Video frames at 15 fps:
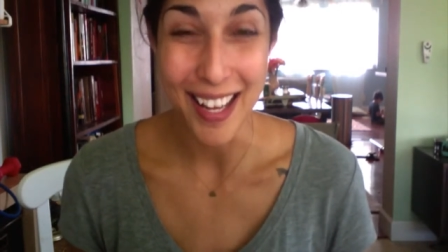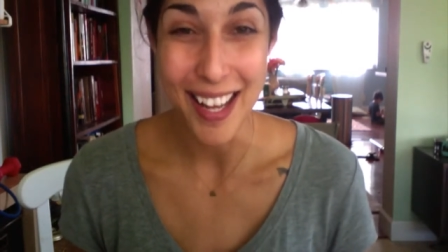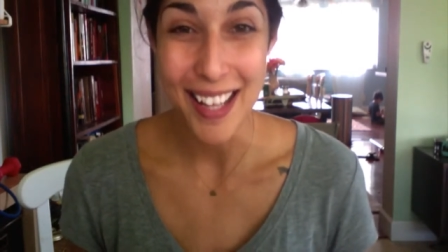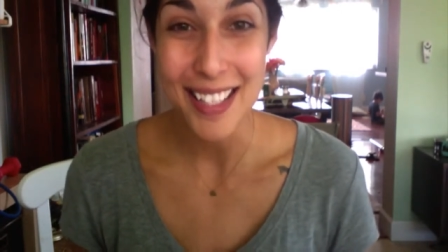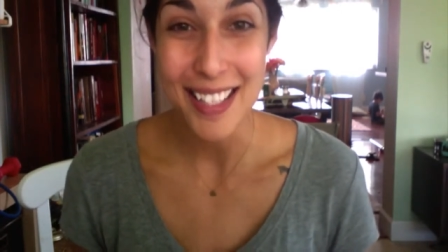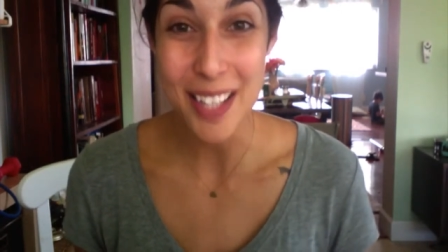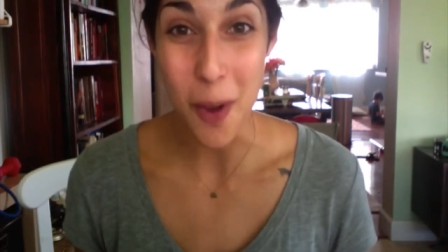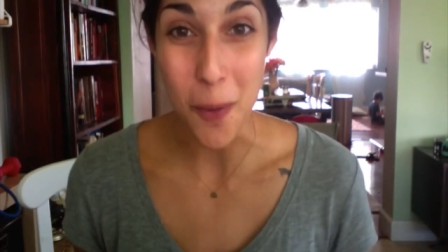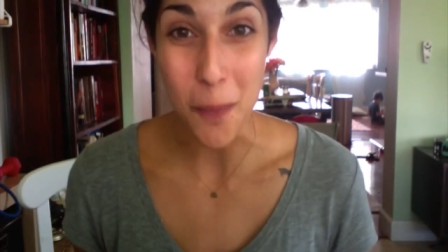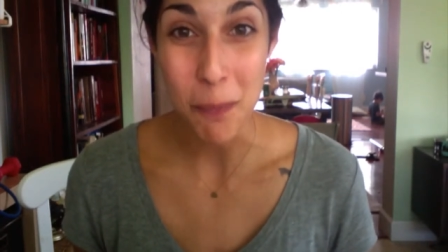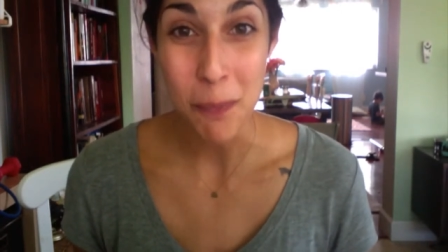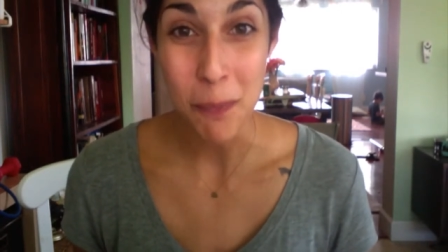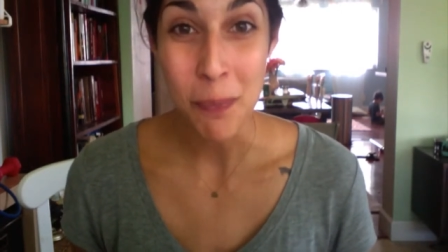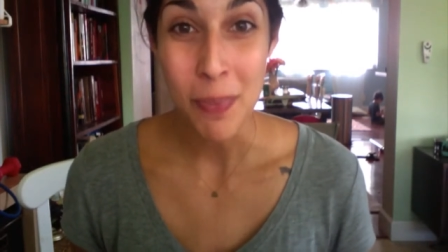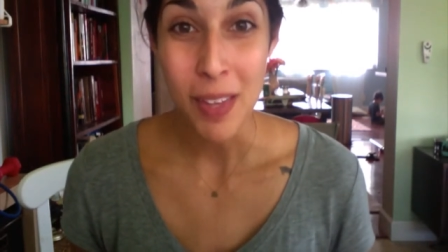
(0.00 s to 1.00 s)
so,
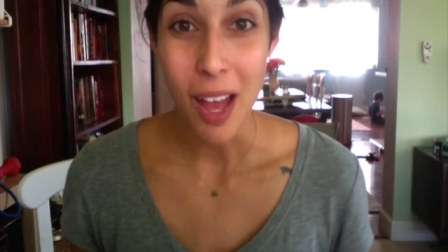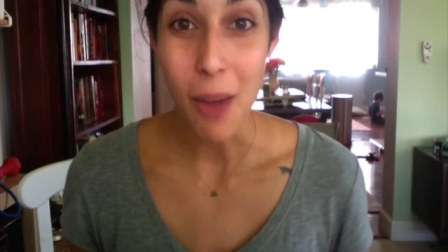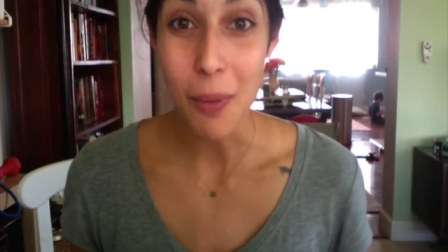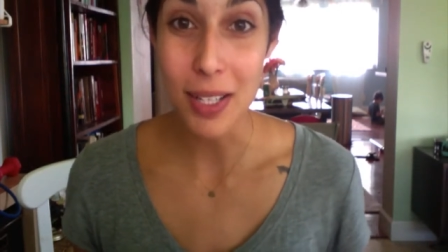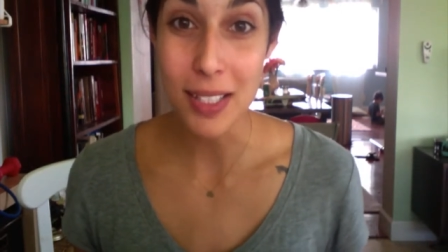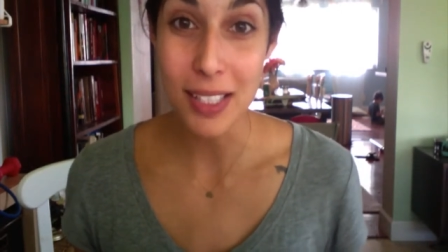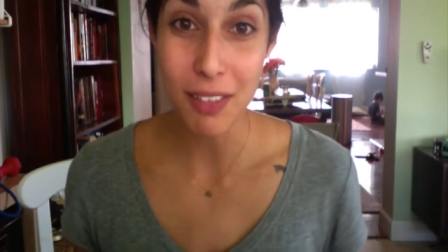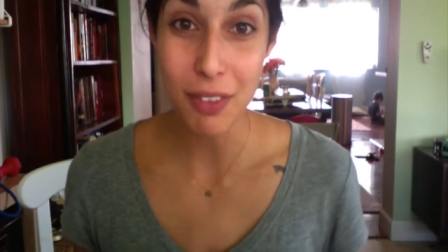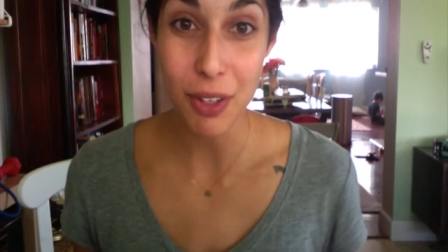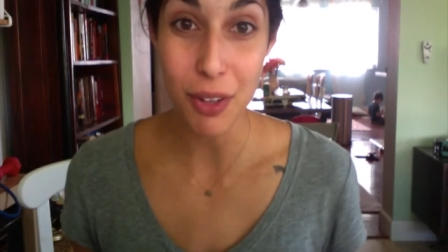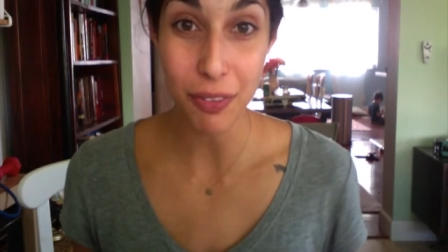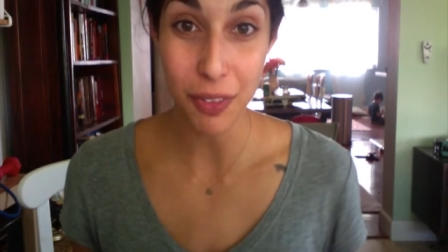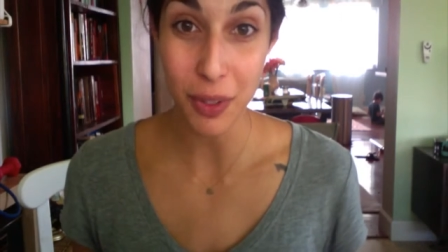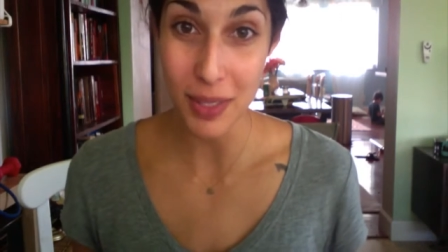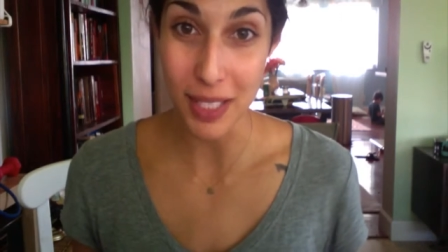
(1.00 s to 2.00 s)
I wanted to give you a
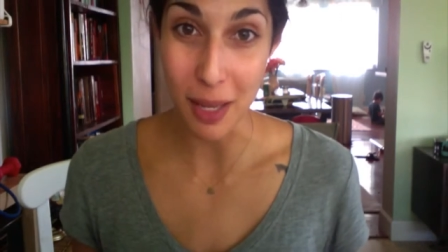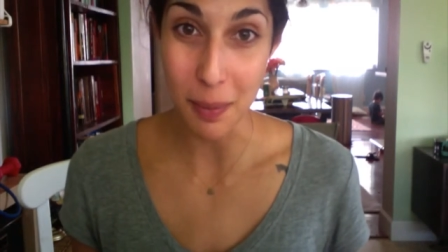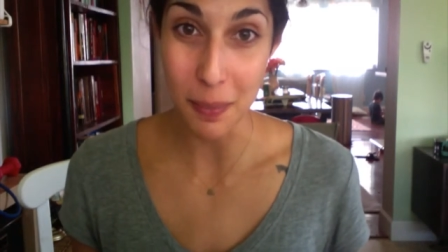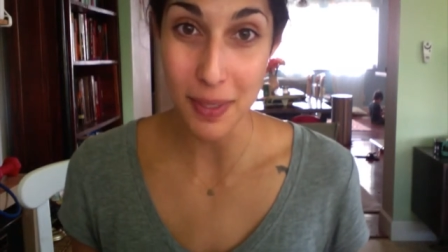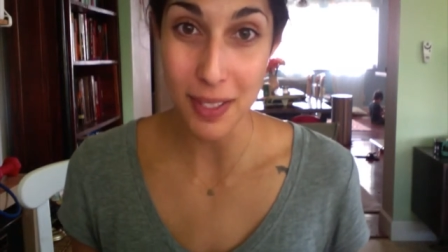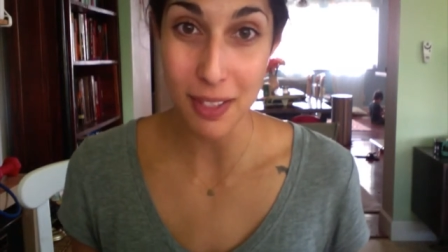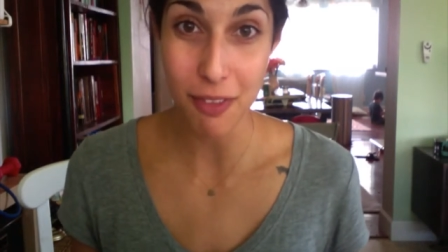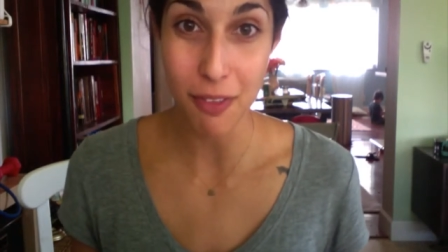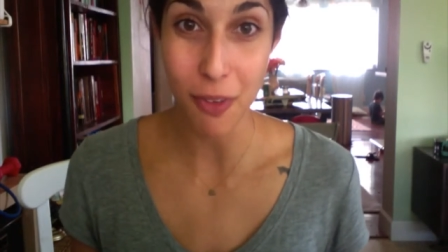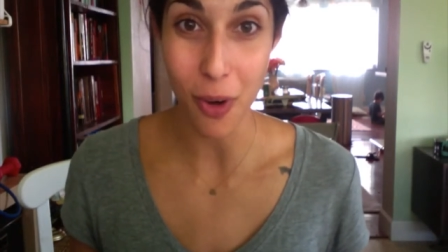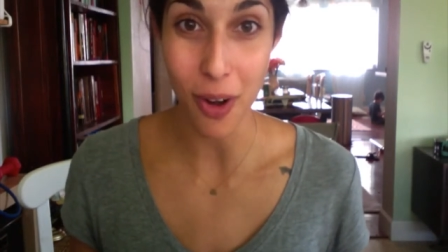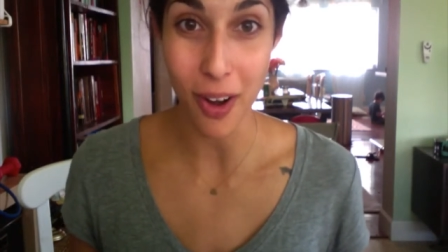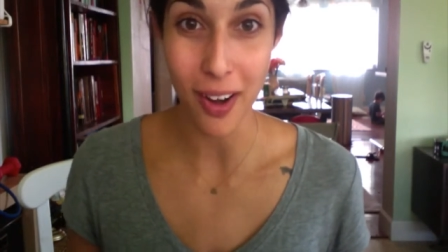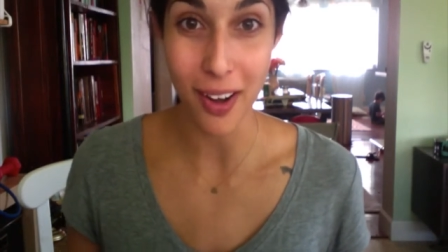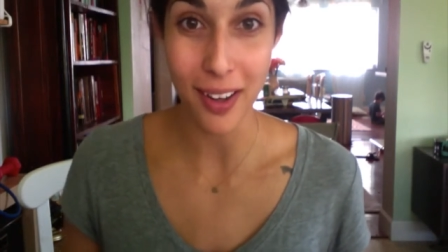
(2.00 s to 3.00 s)
few tips
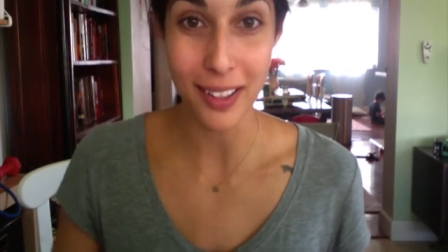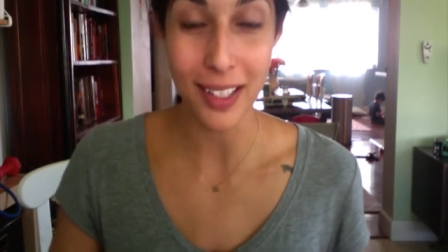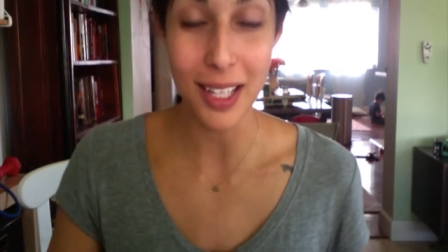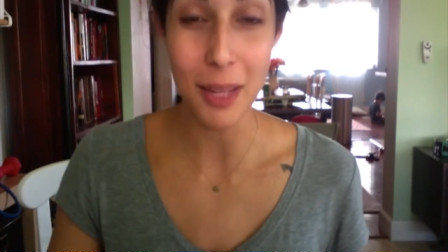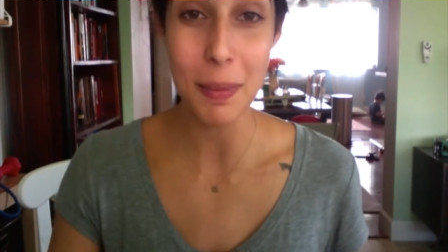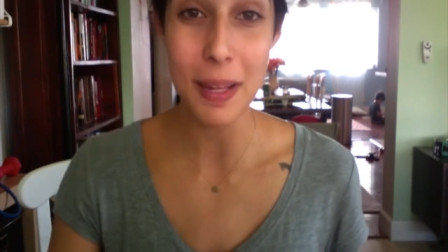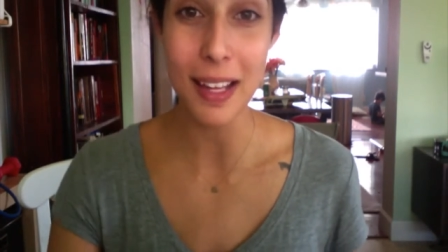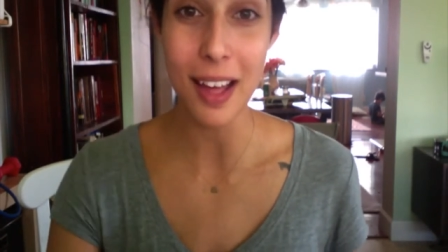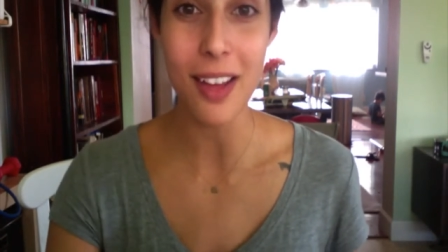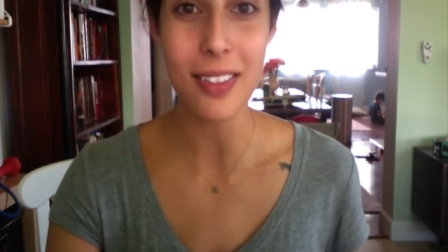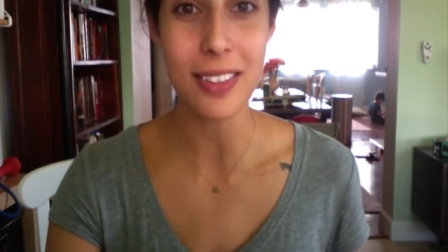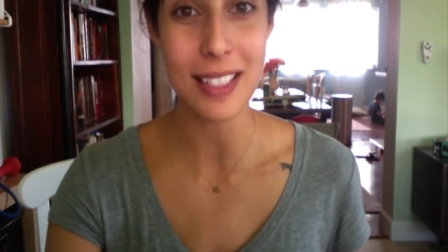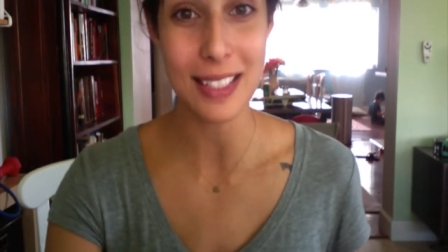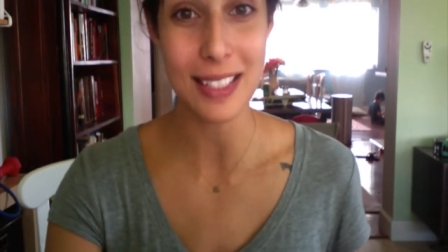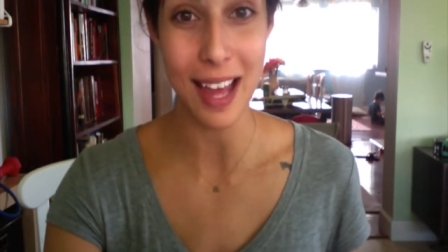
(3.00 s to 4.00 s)
for keeping
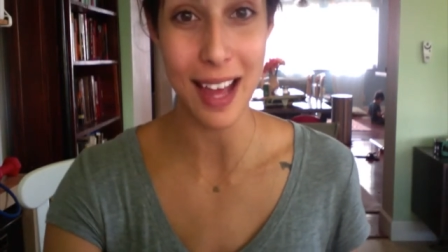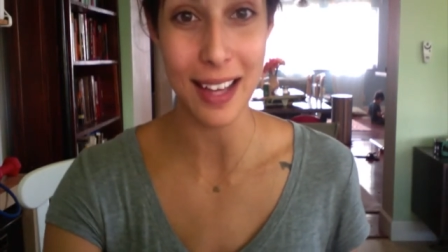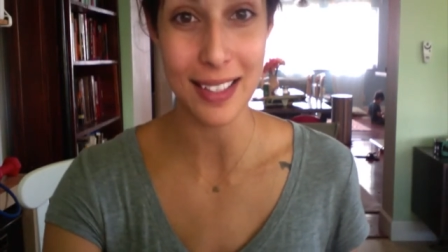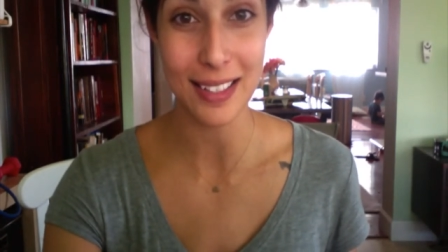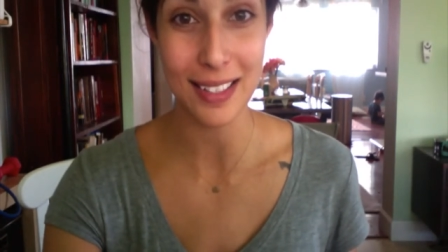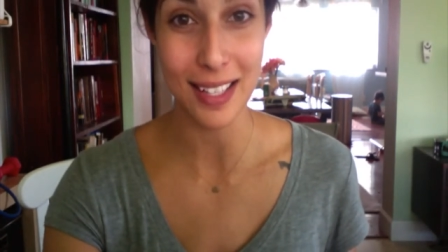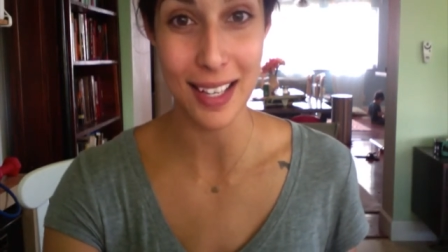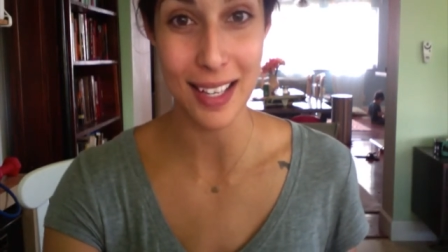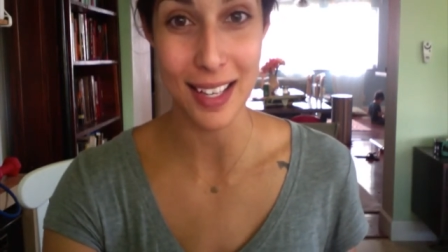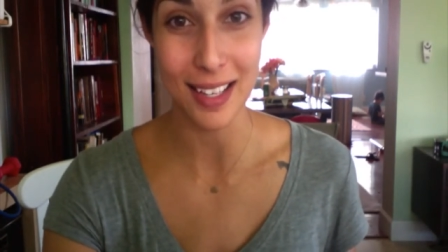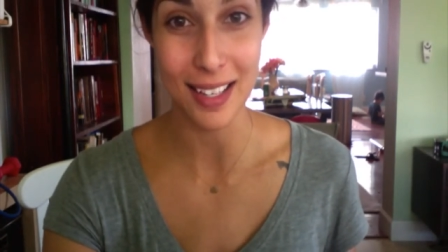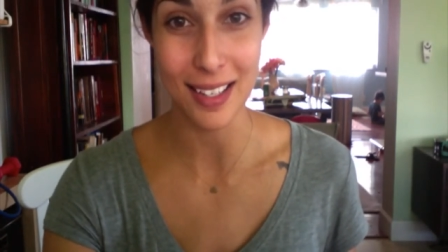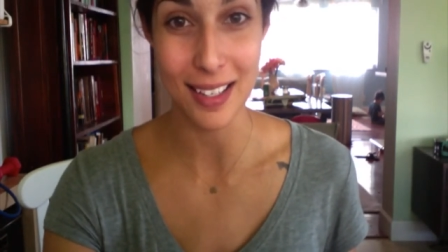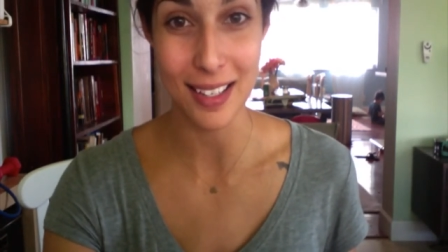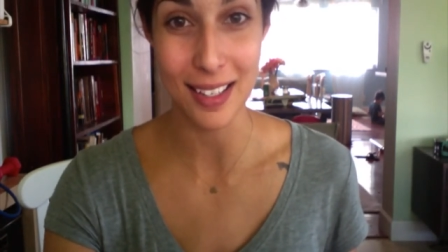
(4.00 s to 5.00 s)
healthy snacks
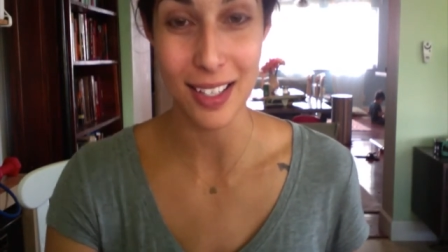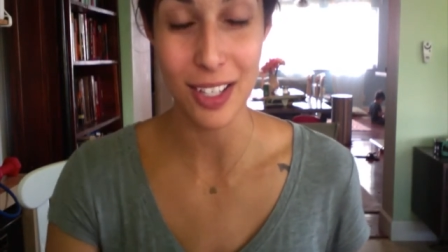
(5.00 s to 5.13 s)
in